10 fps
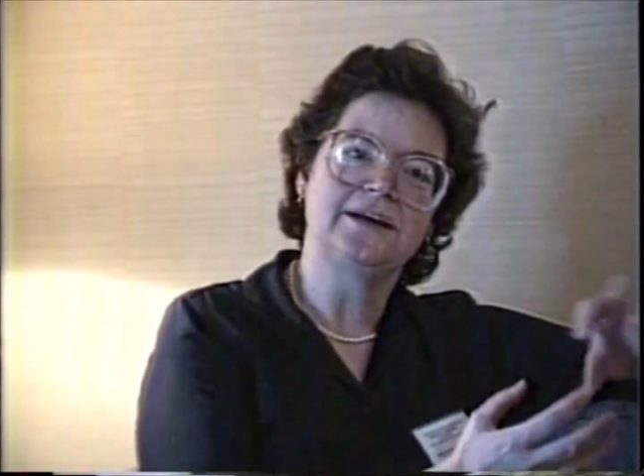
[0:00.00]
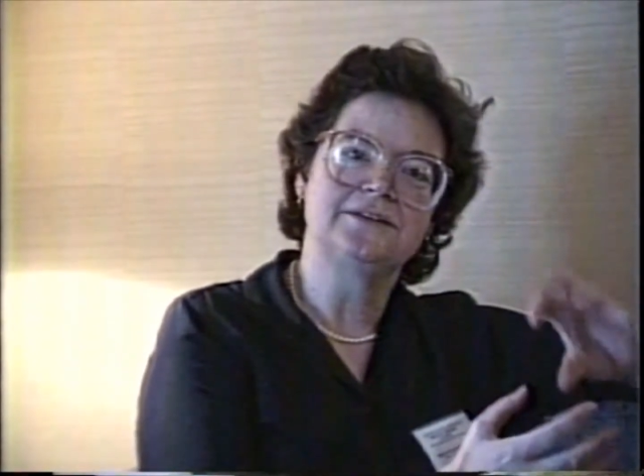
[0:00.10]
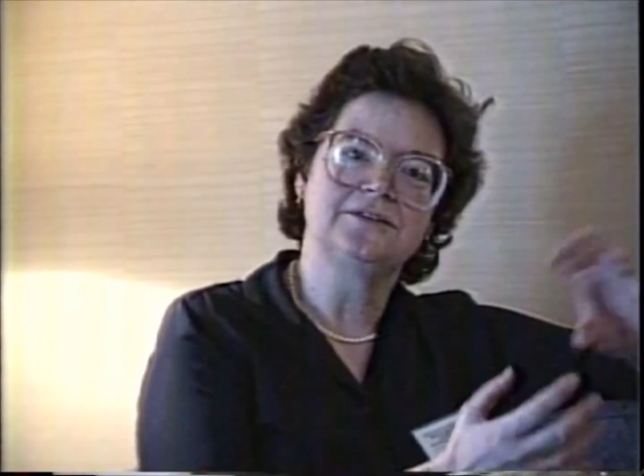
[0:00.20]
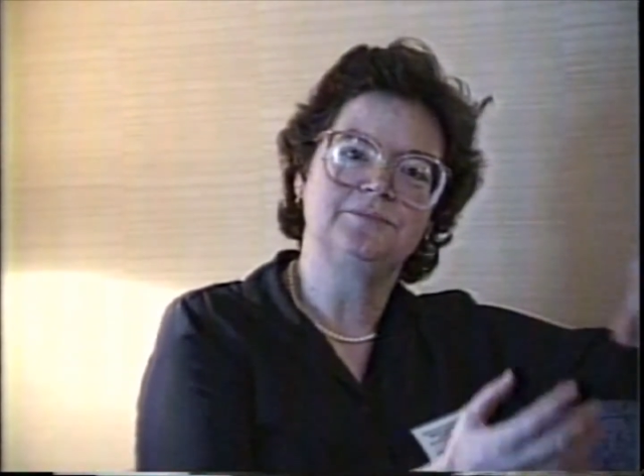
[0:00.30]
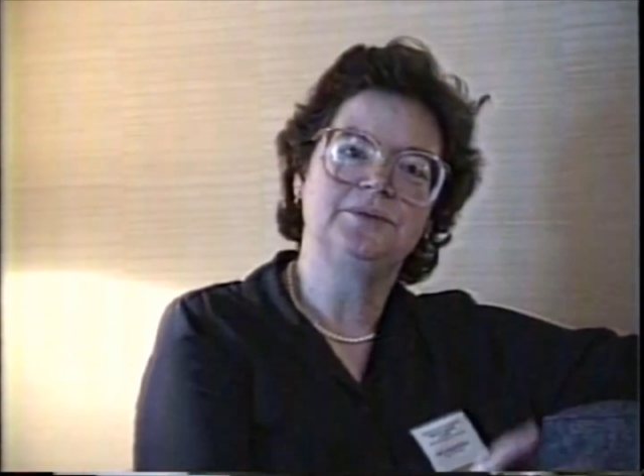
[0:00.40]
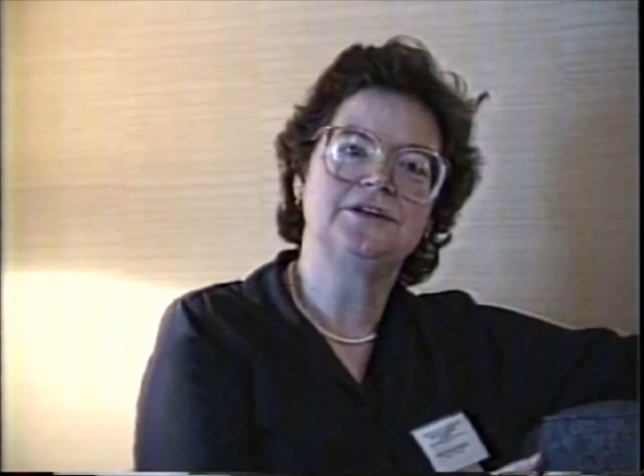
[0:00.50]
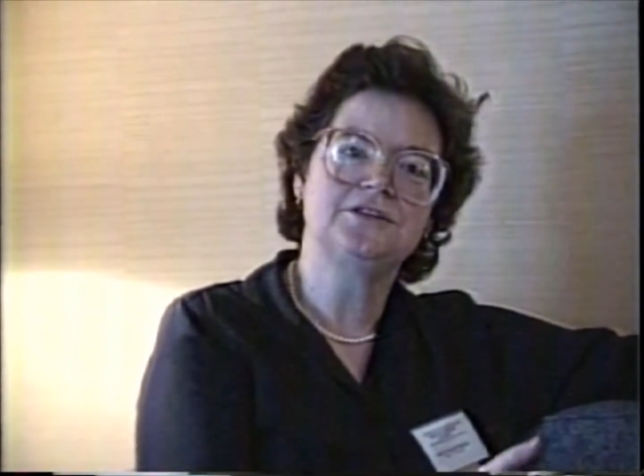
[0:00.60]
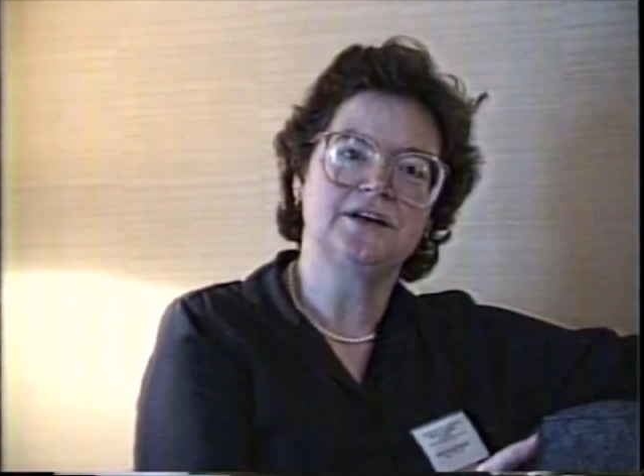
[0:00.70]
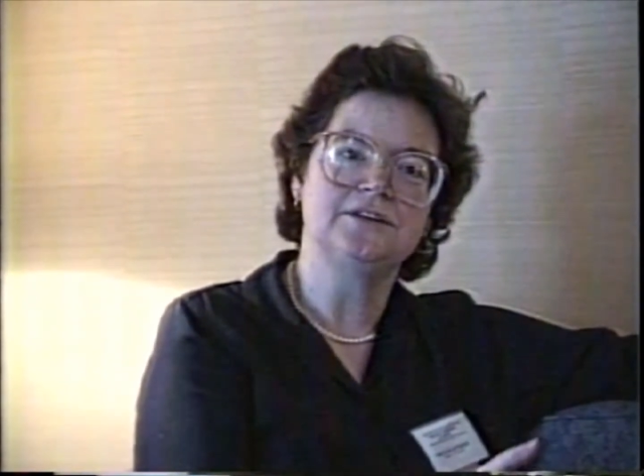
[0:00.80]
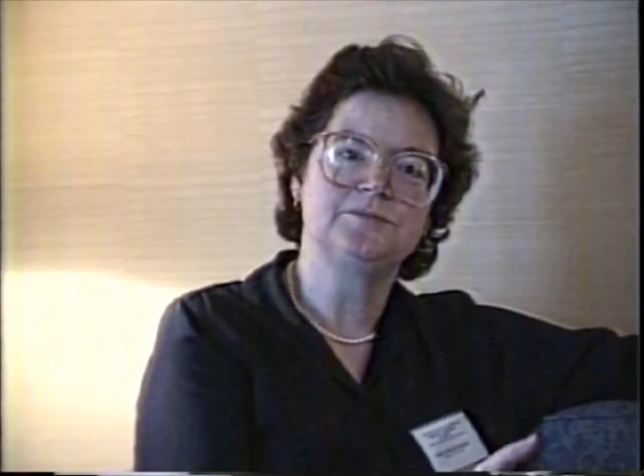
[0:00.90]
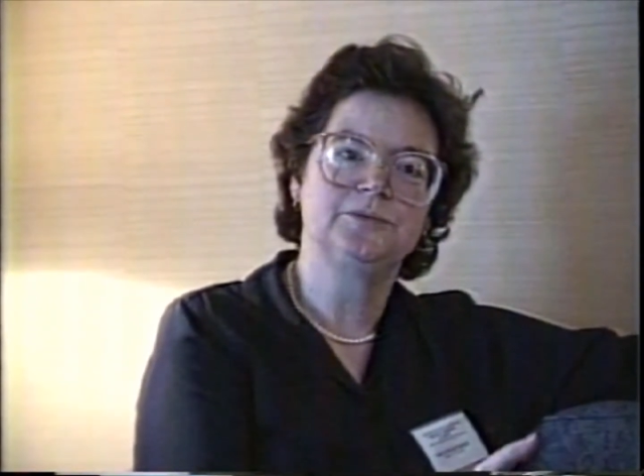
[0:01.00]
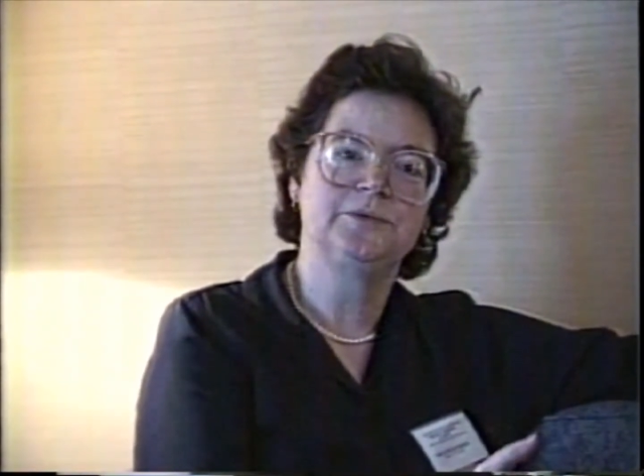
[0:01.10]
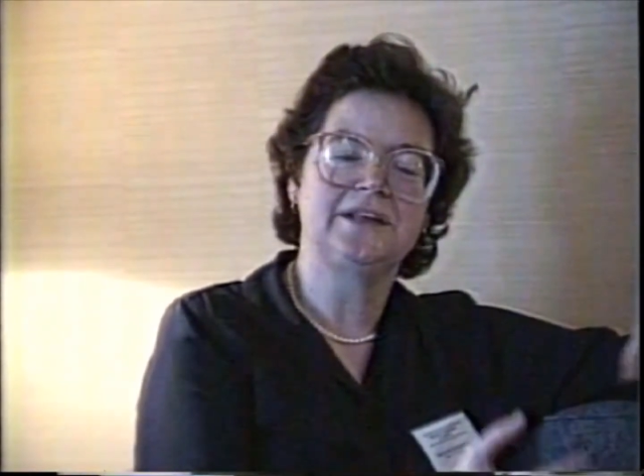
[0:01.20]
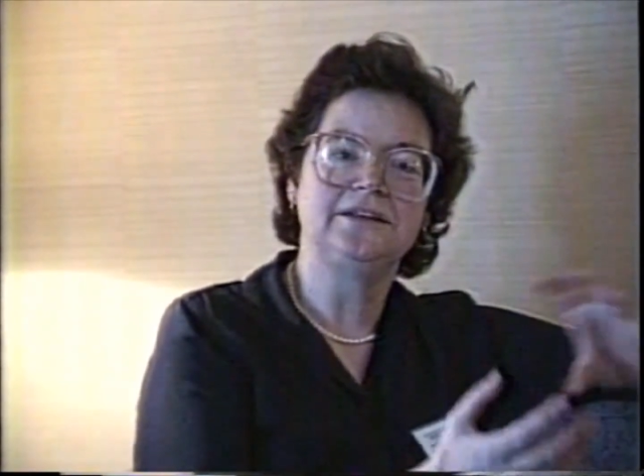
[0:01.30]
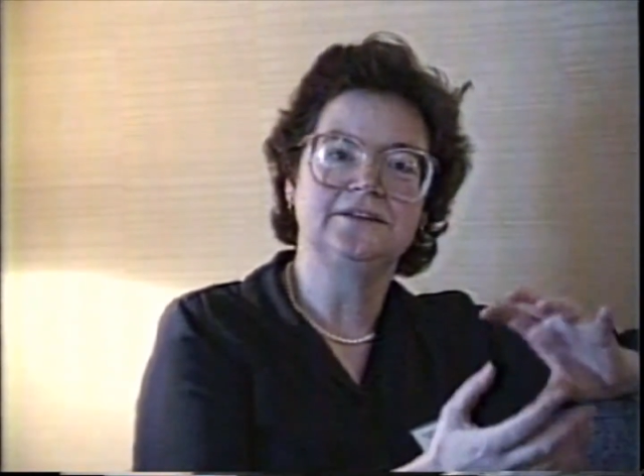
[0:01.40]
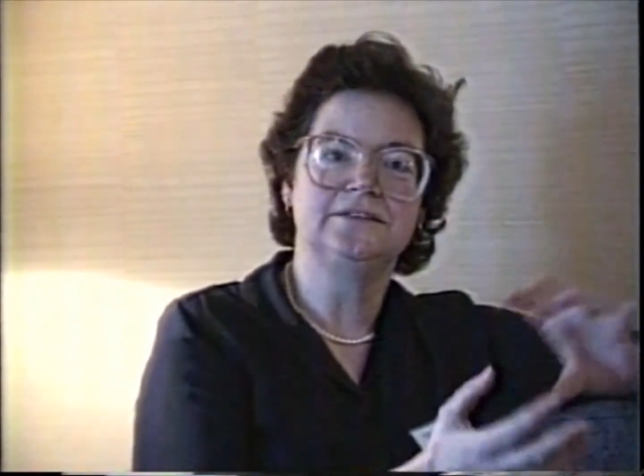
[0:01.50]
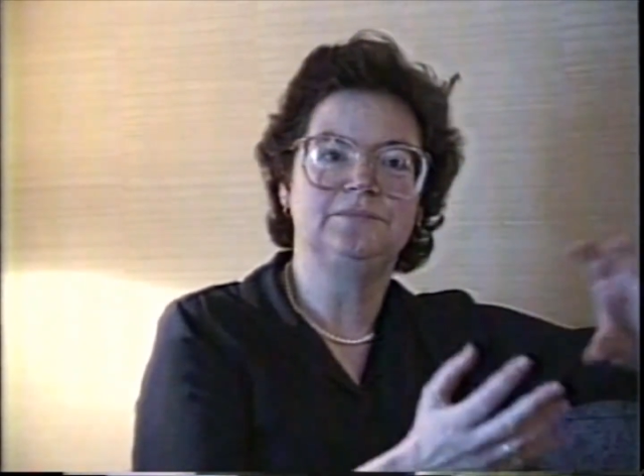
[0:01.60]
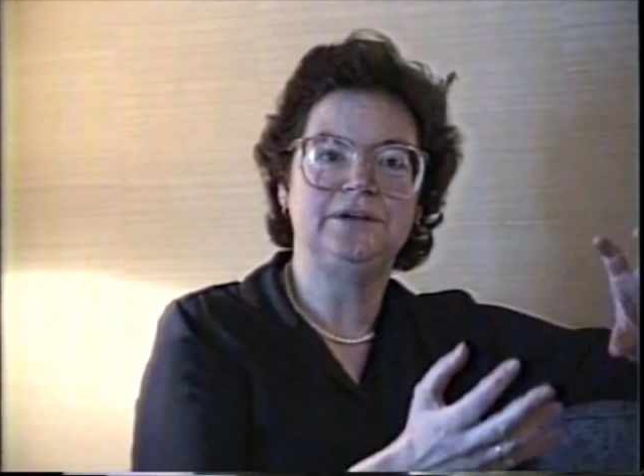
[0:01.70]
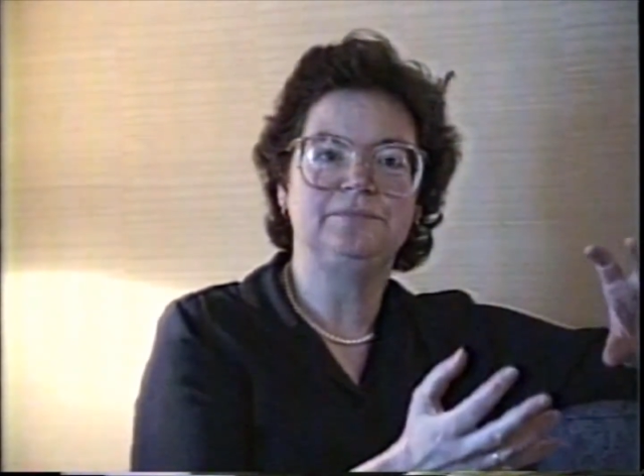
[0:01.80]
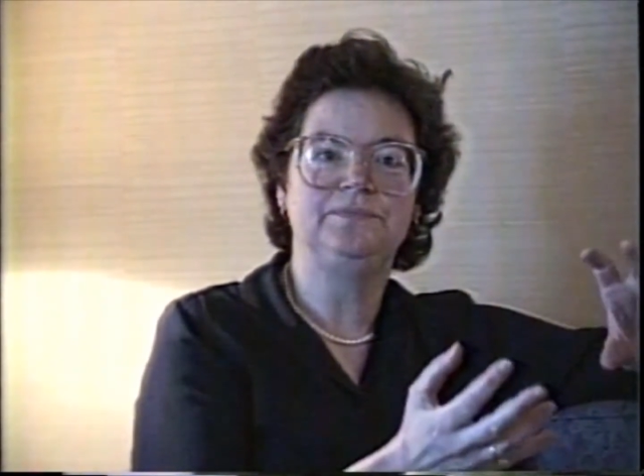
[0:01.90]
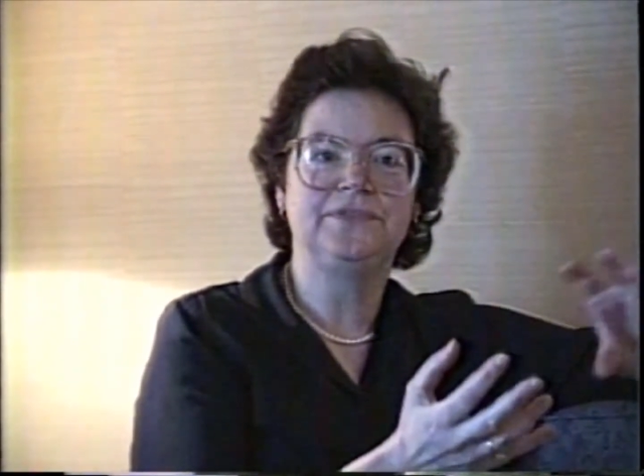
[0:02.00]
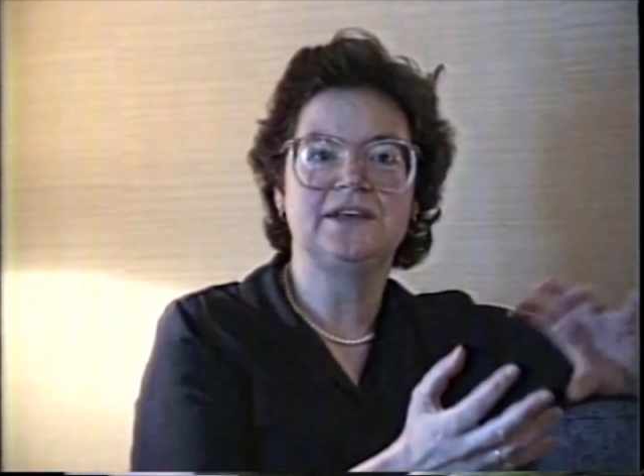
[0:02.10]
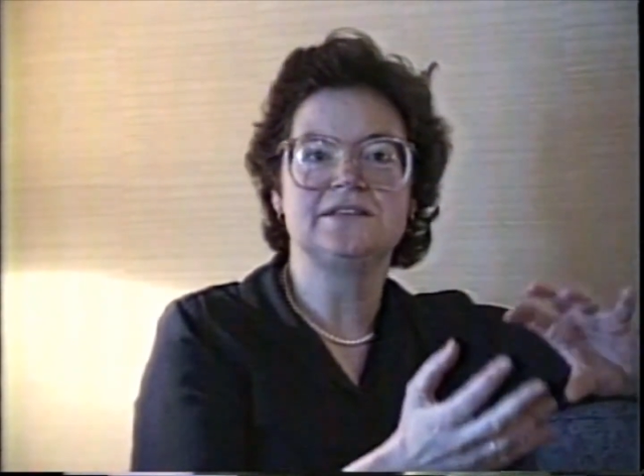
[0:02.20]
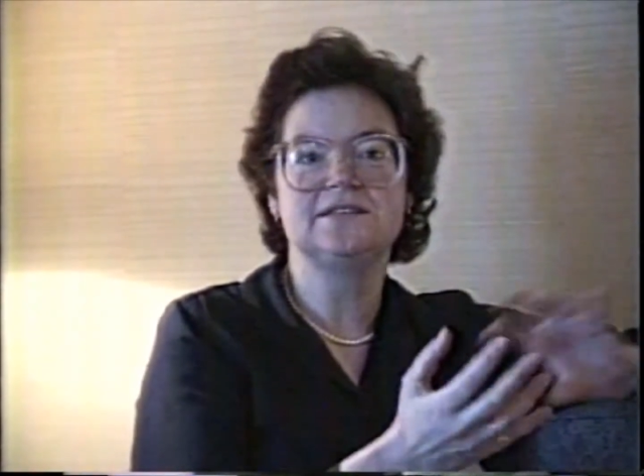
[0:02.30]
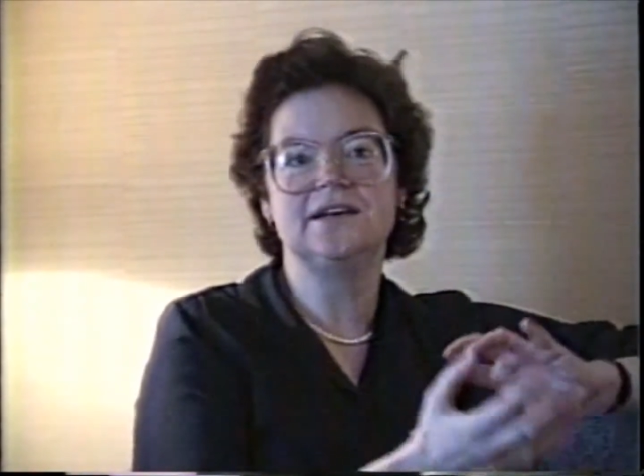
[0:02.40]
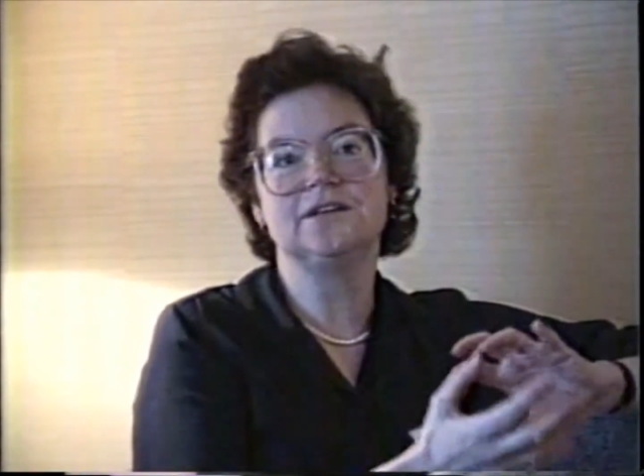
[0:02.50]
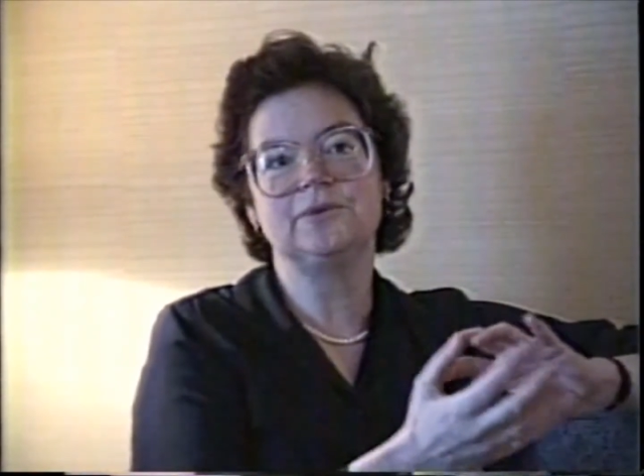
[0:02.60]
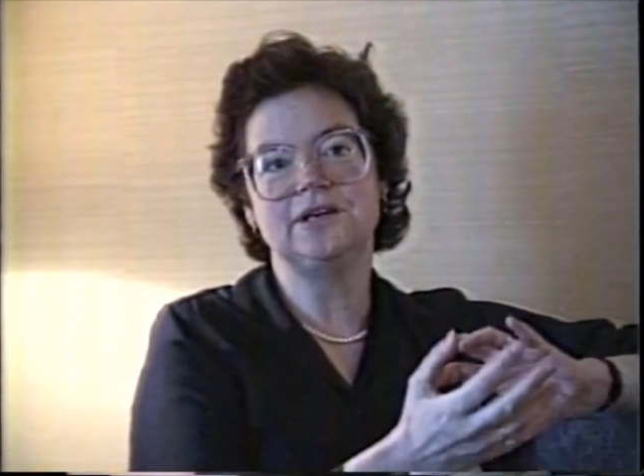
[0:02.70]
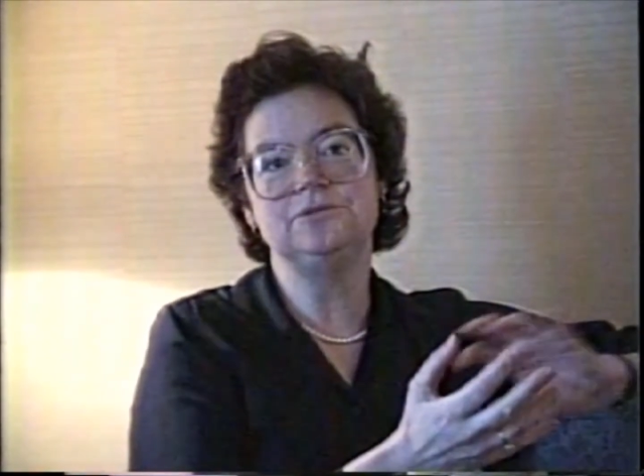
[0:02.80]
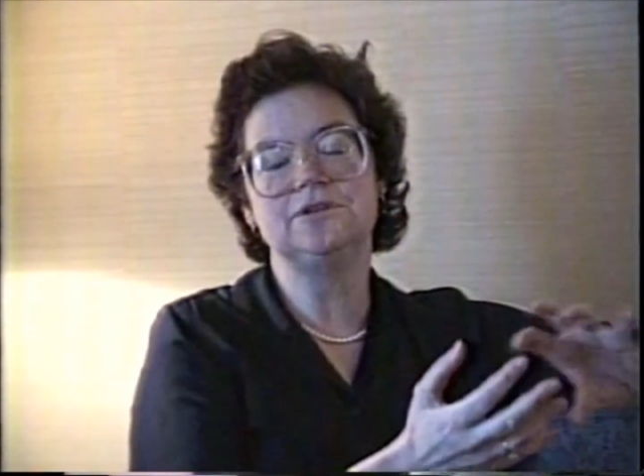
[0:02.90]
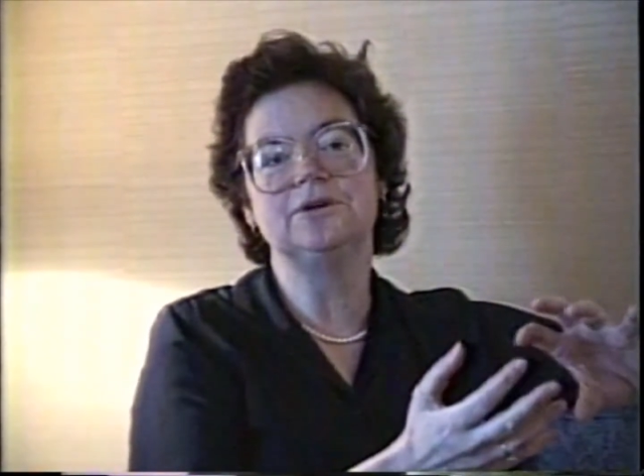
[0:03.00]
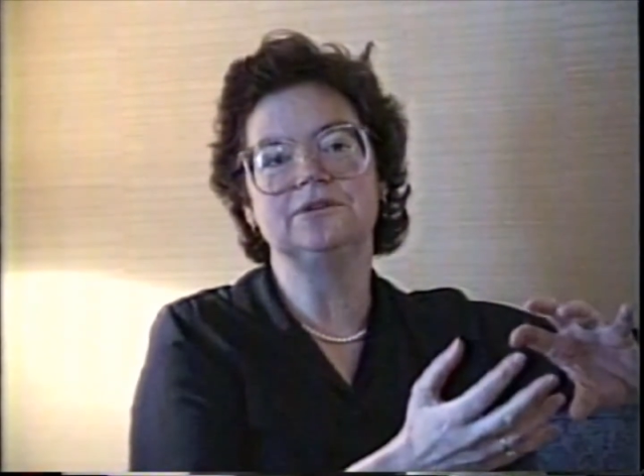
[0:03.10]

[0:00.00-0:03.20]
I saw a big change, but when they looked at things the other way, you don't.